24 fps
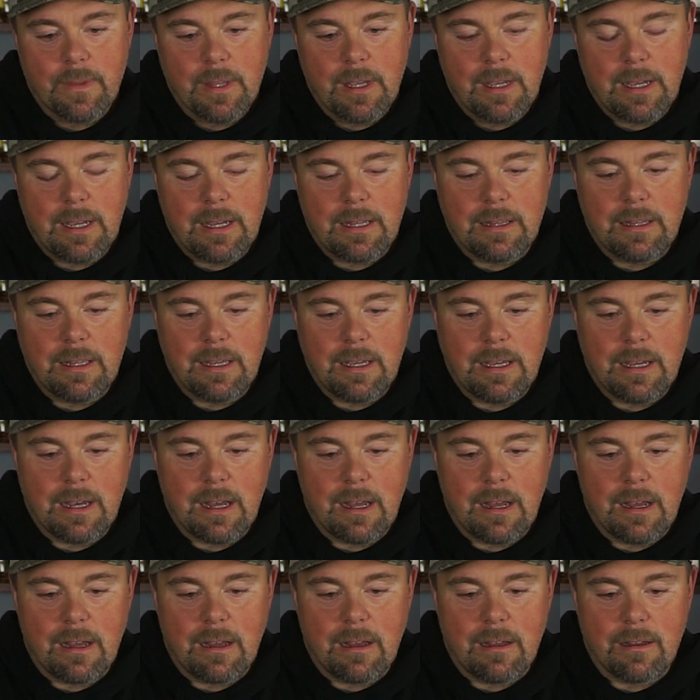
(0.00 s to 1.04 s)
and
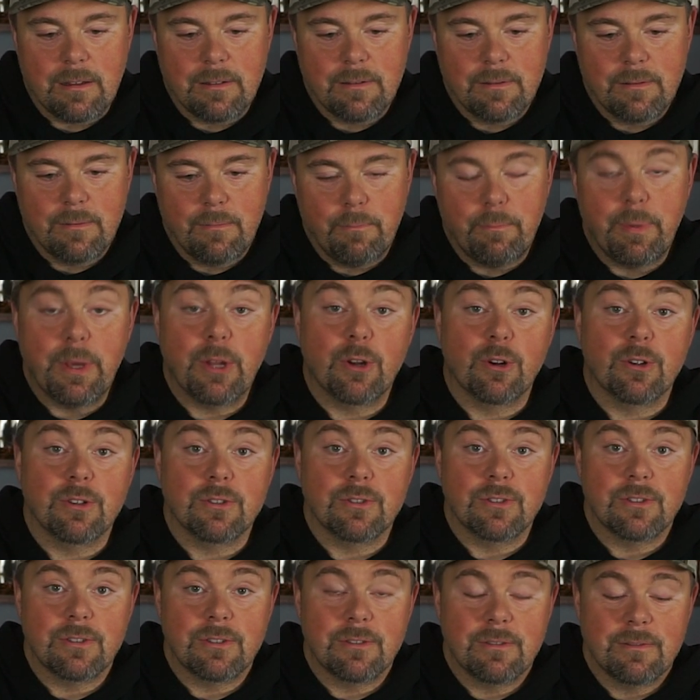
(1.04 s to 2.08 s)
the
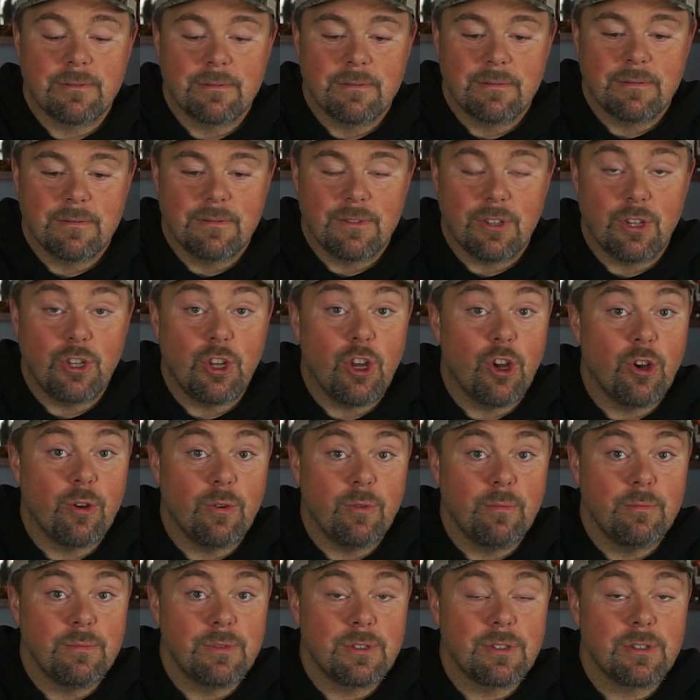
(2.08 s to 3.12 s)
bitters, the
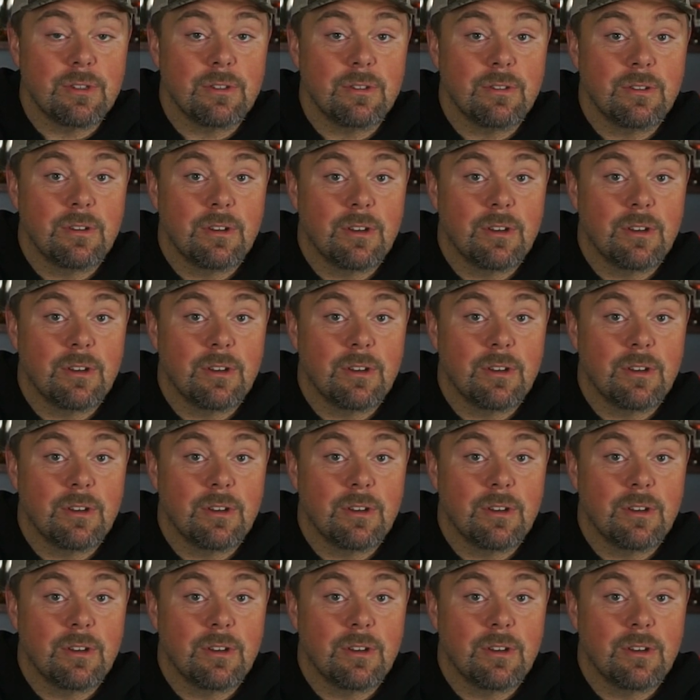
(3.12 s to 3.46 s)
Gnomes